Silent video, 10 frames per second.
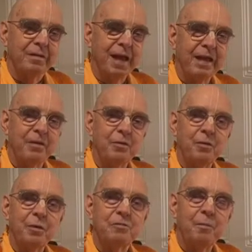Thank
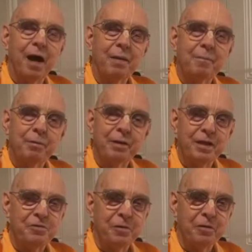you. It's my
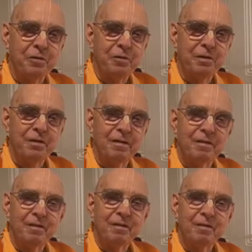pleasure.
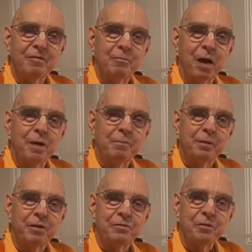It's my
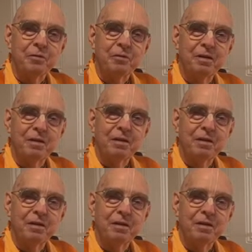pleasure.